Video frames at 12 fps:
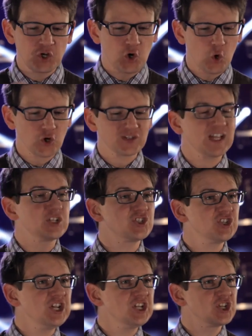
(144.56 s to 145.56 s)
the court that
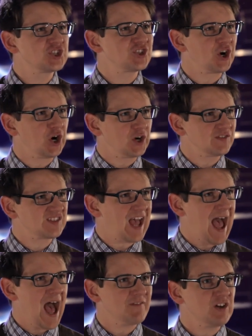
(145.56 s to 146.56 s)
she deserves
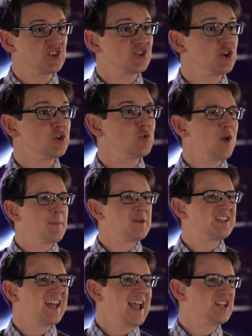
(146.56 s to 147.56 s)
to have a certain
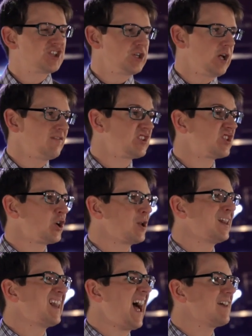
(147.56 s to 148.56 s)
reputation of a
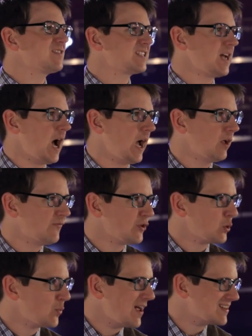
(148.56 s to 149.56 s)
certain lifestyle
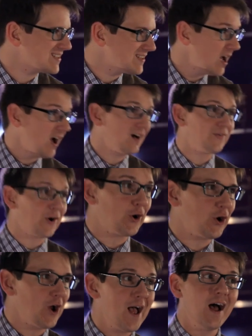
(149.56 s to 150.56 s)
for the rest of
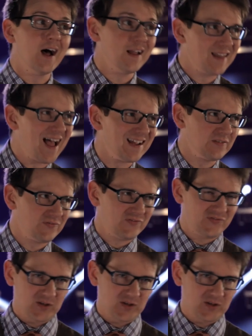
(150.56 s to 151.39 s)
her life.